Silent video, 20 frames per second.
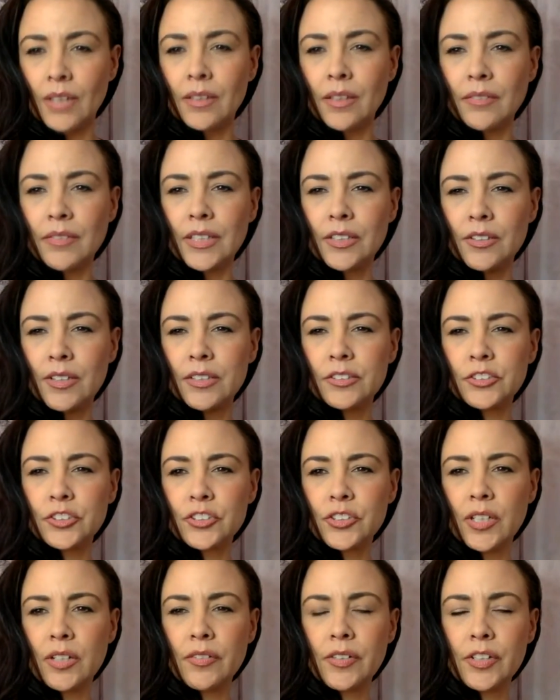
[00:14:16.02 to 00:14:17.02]
love that you guys are
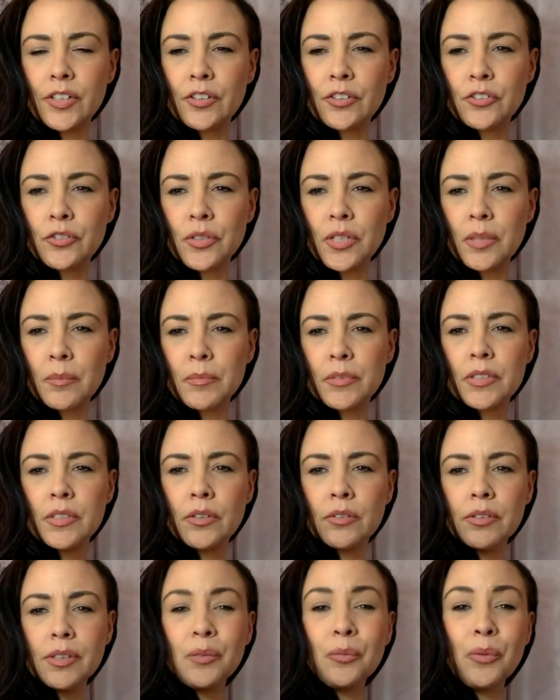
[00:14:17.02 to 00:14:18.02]
sharing your dreams. The
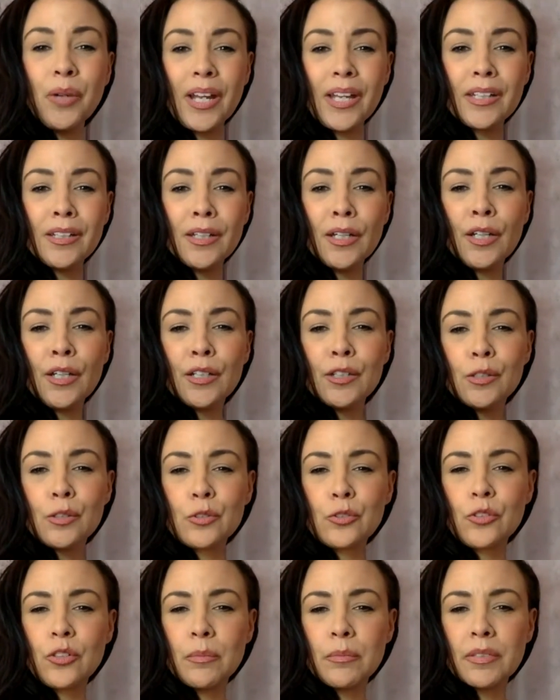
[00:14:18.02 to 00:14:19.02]
only way your
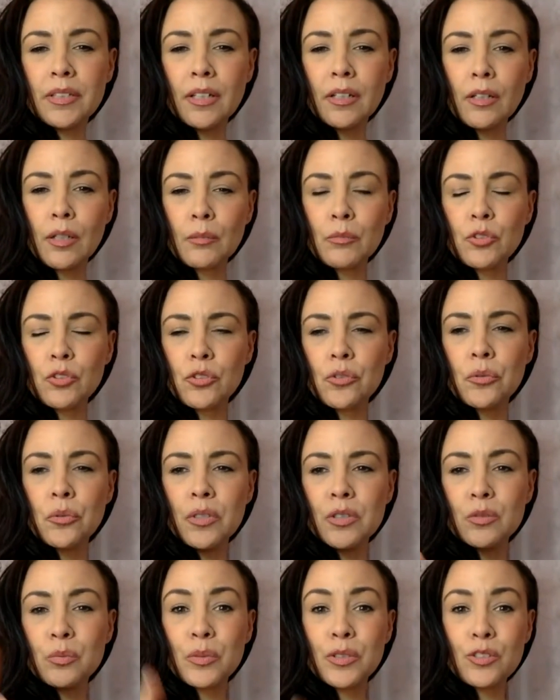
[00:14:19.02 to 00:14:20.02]
dreams can come true
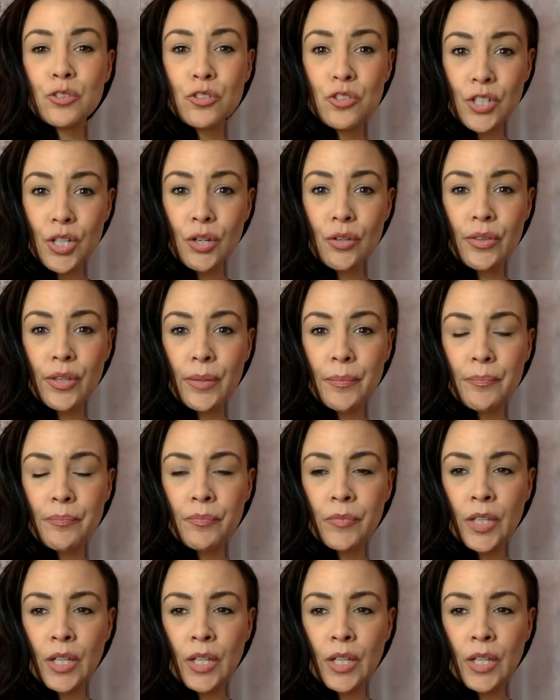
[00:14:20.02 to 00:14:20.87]
is when you share them.